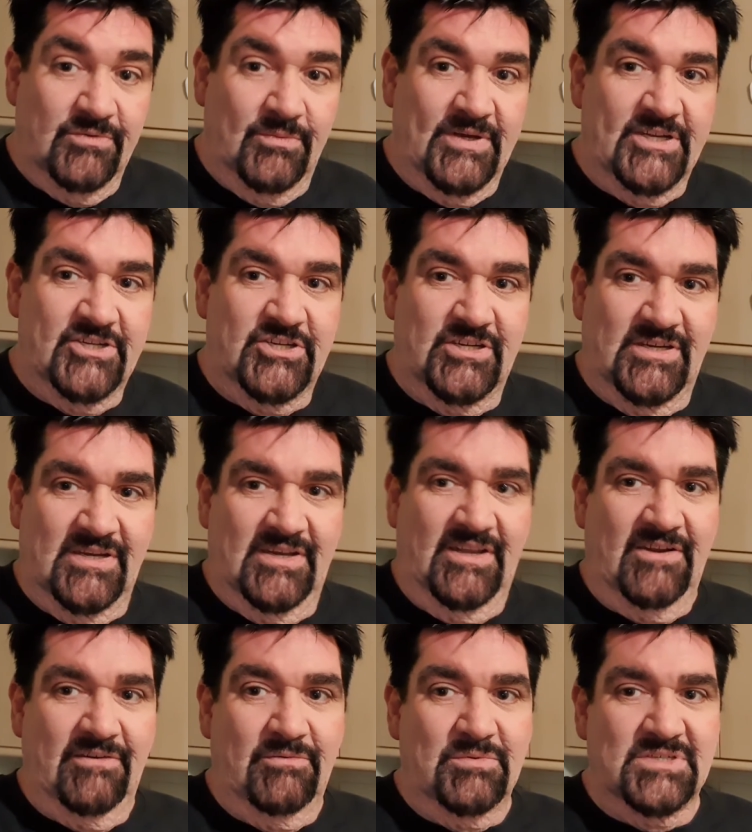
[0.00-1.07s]
which you
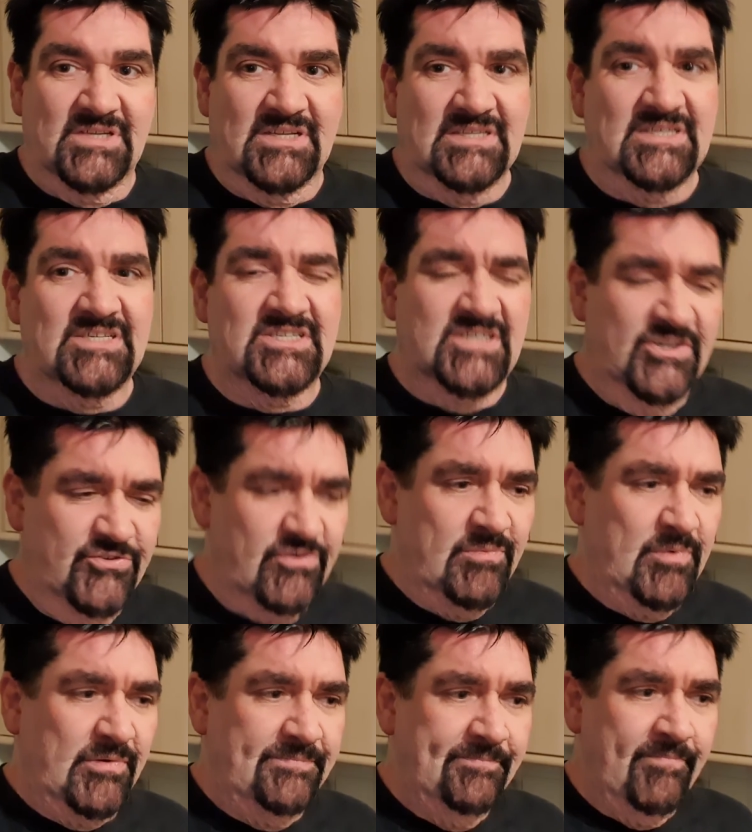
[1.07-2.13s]
know, was
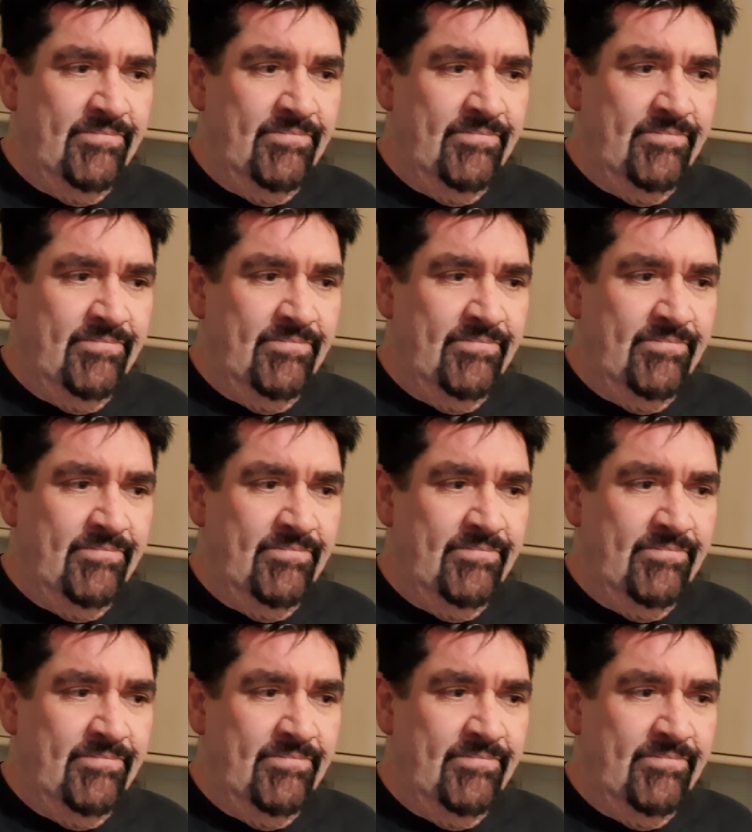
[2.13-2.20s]
considerable,